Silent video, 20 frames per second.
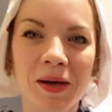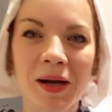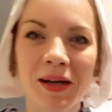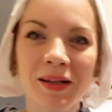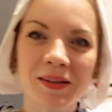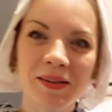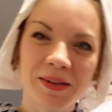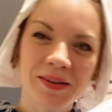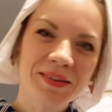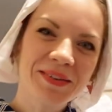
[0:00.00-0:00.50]

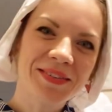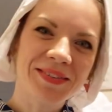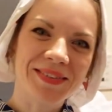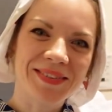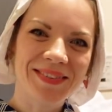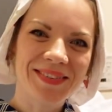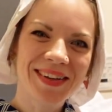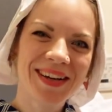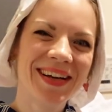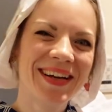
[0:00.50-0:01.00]
hello.
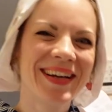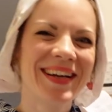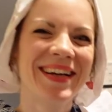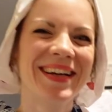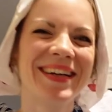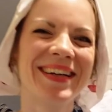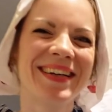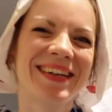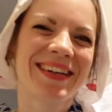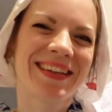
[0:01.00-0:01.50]

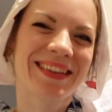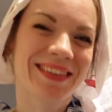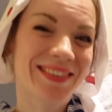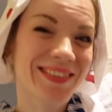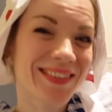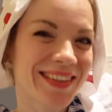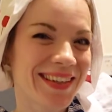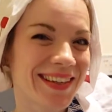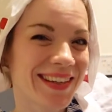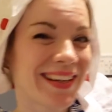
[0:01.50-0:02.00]
Hello
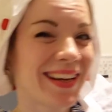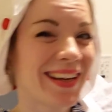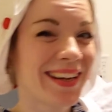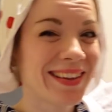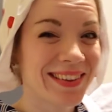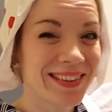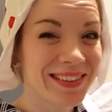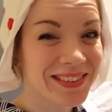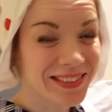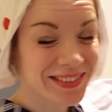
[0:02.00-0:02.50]

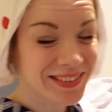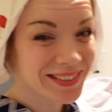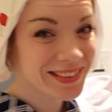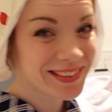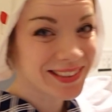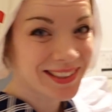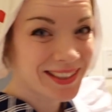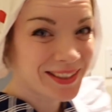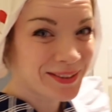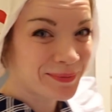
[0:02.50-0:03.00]
again. This is
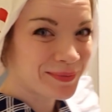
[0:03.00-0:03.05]
Cleaning